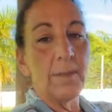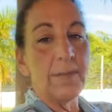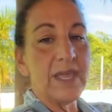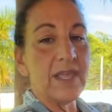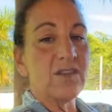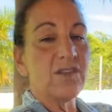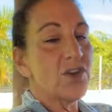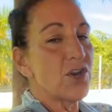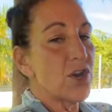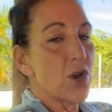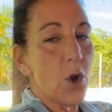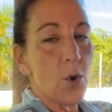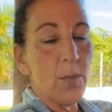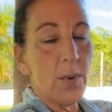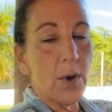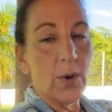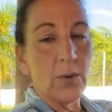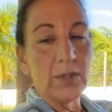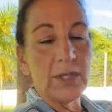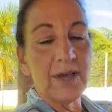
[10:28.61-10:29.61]
He has no
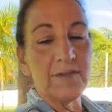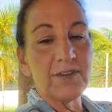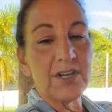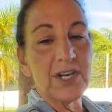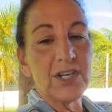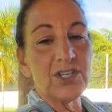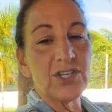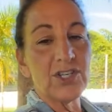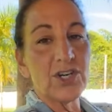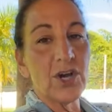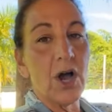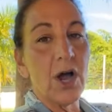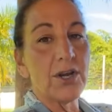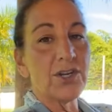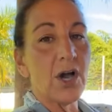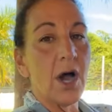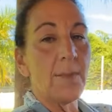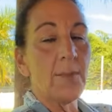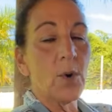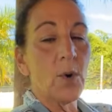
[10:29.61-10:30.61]
bone left in his jaw,
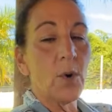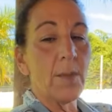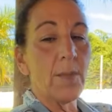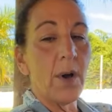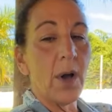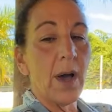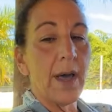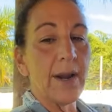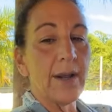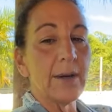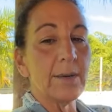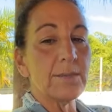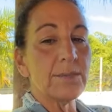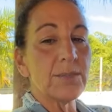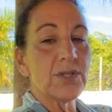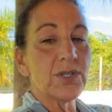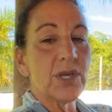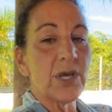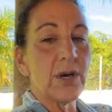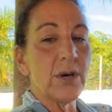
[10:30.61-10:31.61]
top or
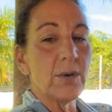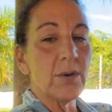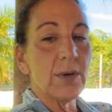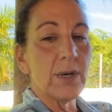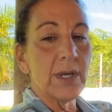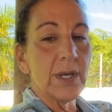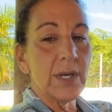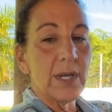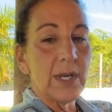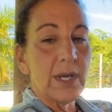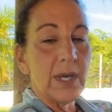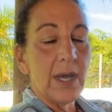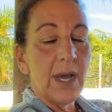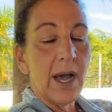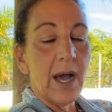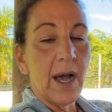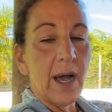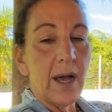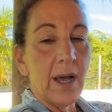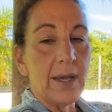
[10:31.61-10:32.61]
bottom. So,
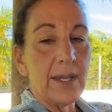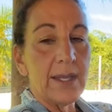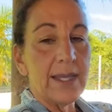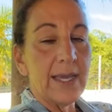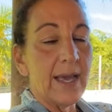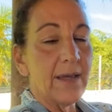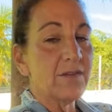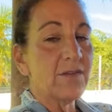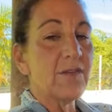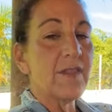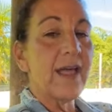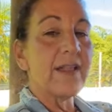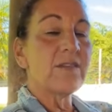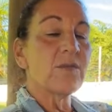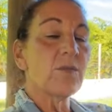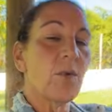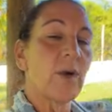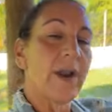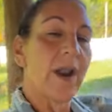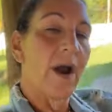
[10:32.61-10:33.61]
yeah, so
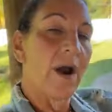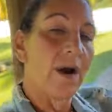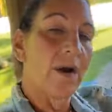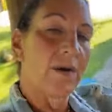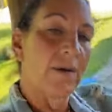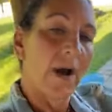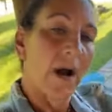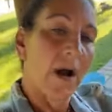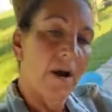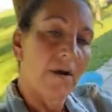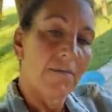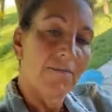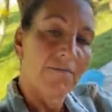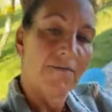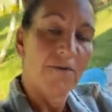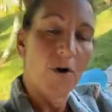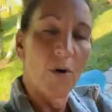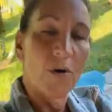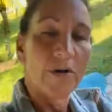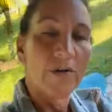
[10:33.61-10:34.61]
that's what our
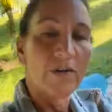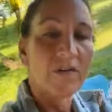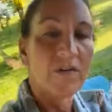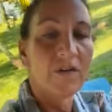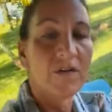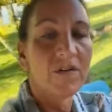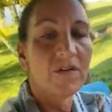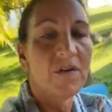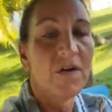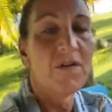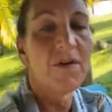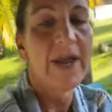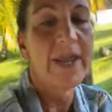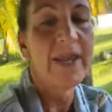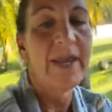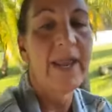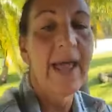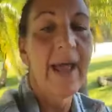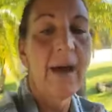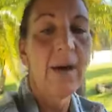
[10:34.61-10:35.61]
focus is
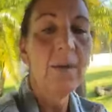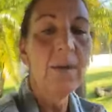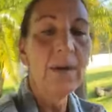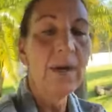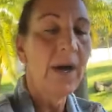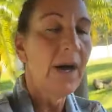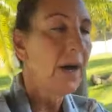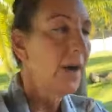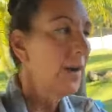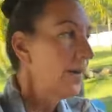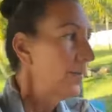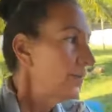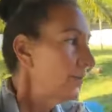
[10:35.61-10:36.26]
right now.